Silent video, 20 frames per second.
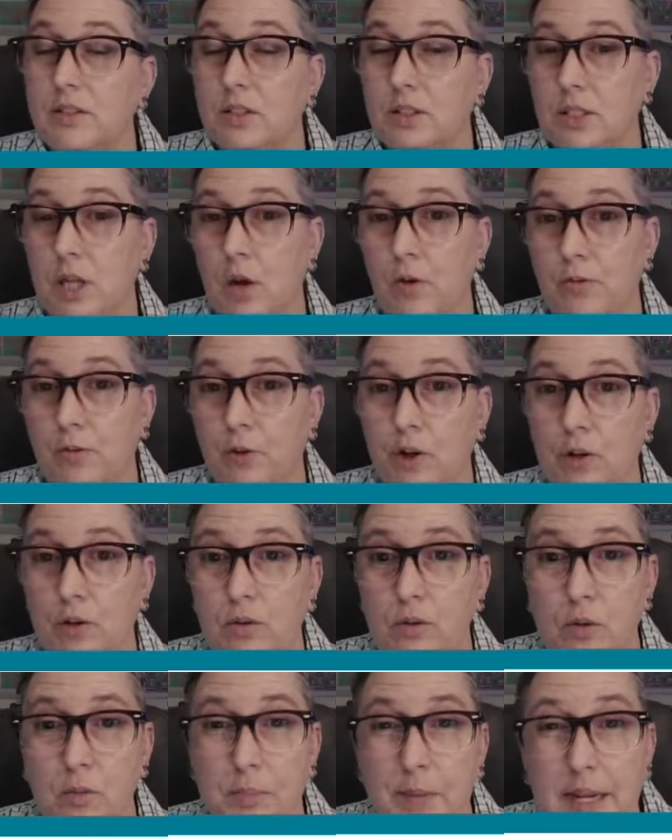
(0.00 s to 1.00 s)
So for
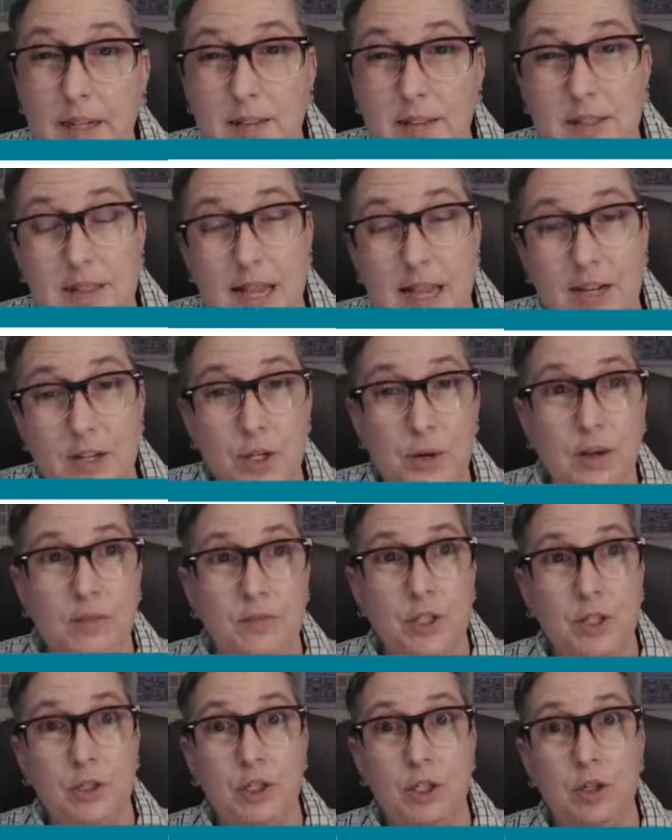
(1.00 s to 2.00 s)
Google Meets, they do have a
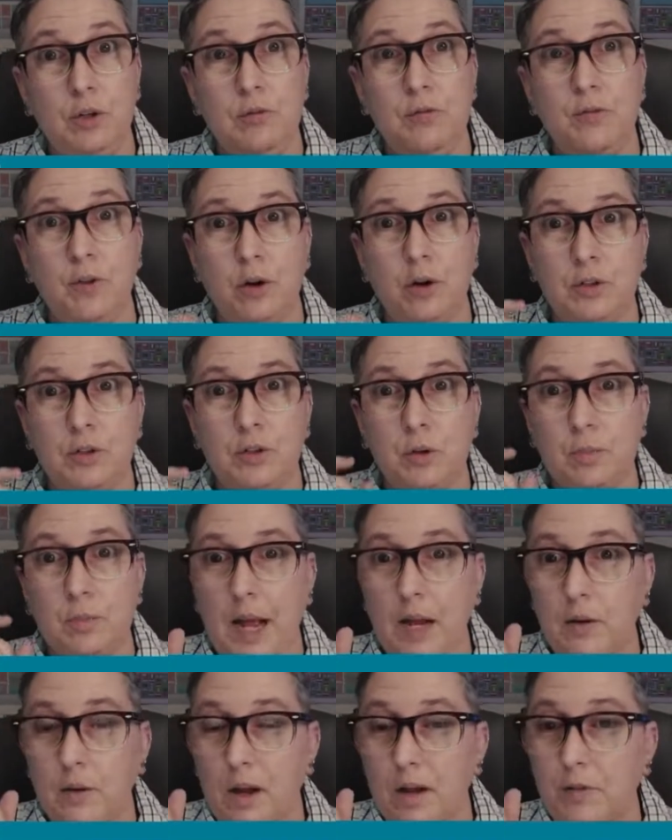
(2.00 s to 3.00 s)
new virtual
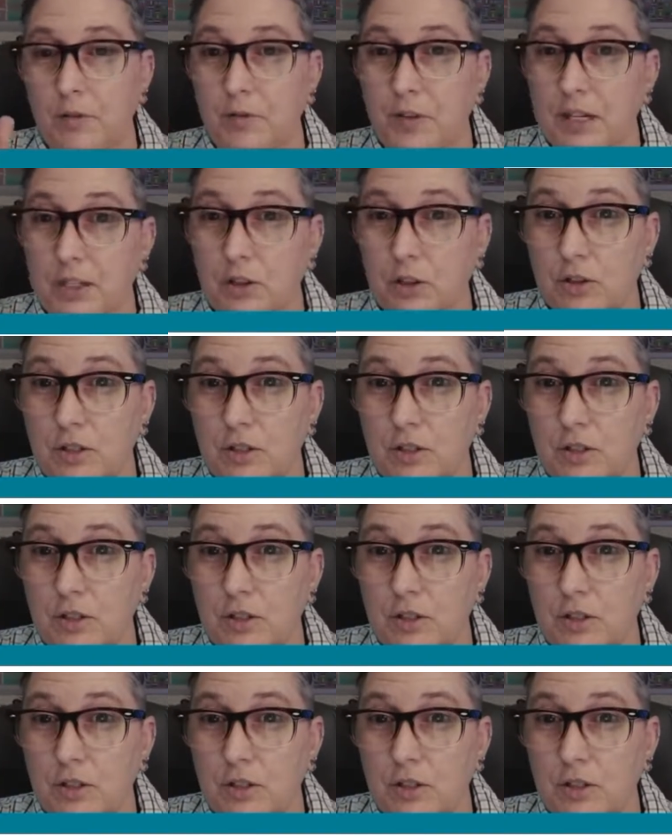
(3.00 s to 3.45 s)
background feature